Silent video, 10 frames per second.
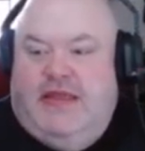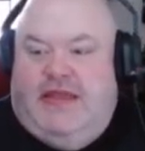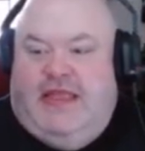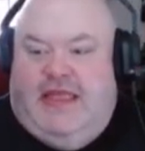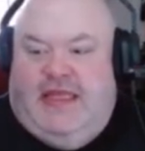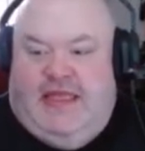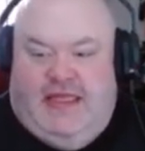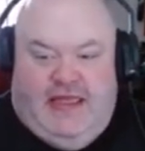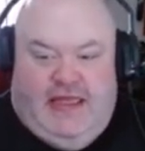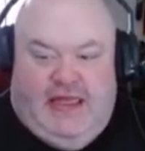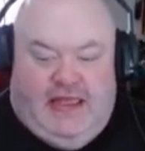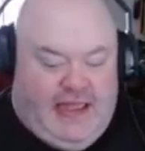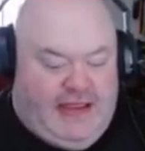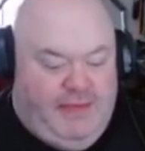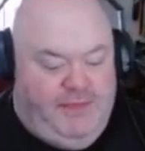the, uh,
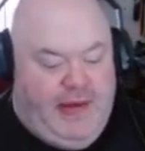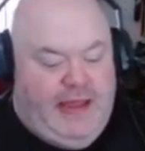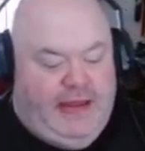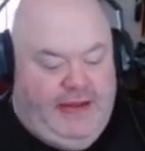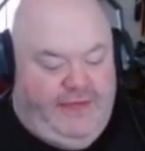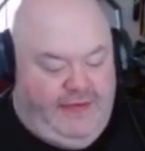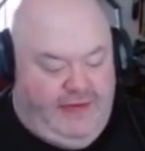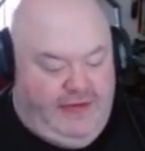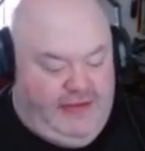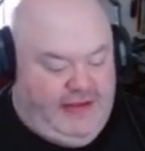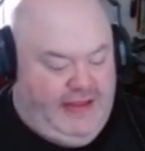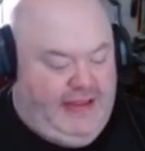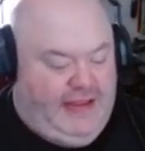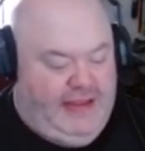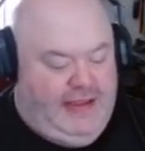like the Bailiff,
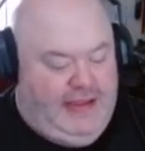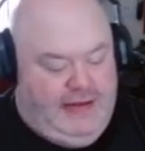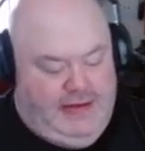the